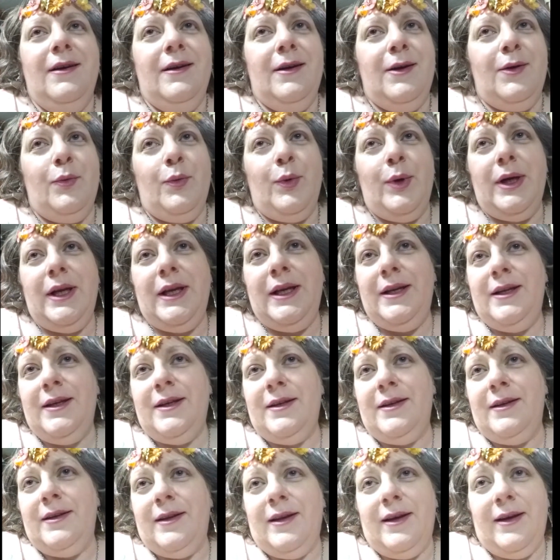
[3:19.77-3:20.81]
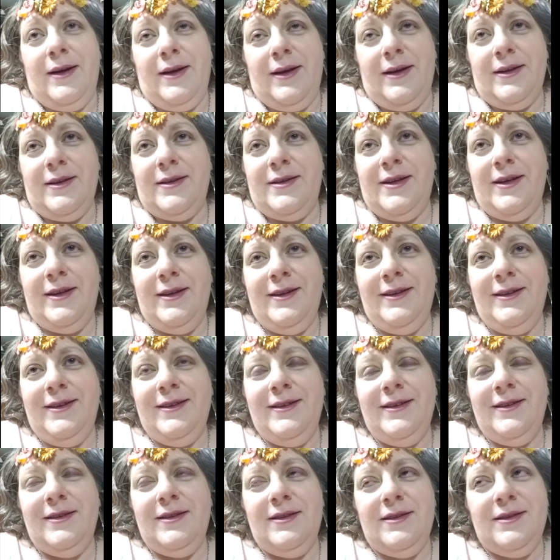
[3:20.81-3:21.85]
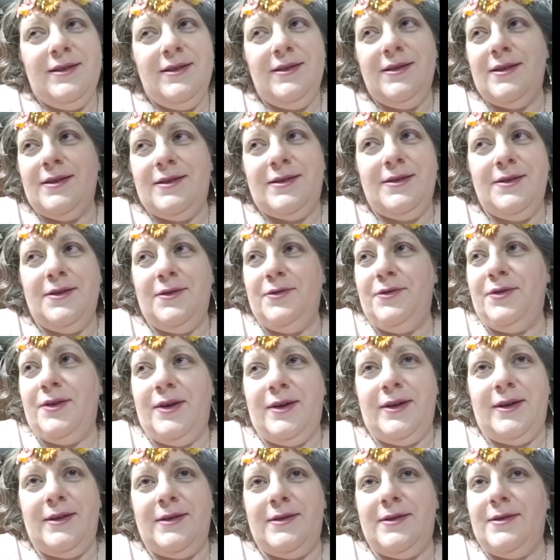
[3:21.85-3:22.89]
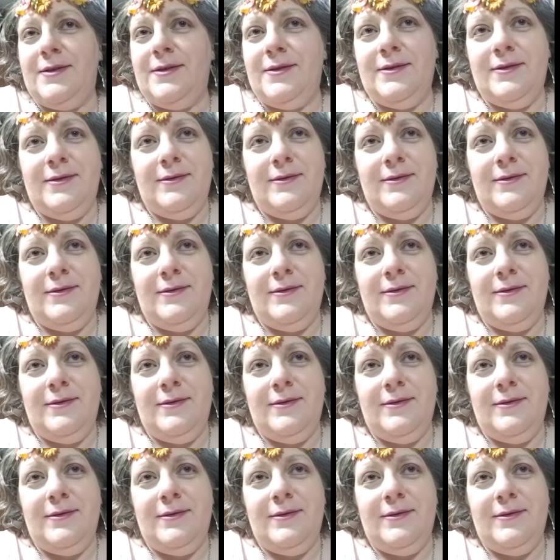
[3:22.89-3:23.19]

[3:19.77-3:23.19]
and what he did in that just defies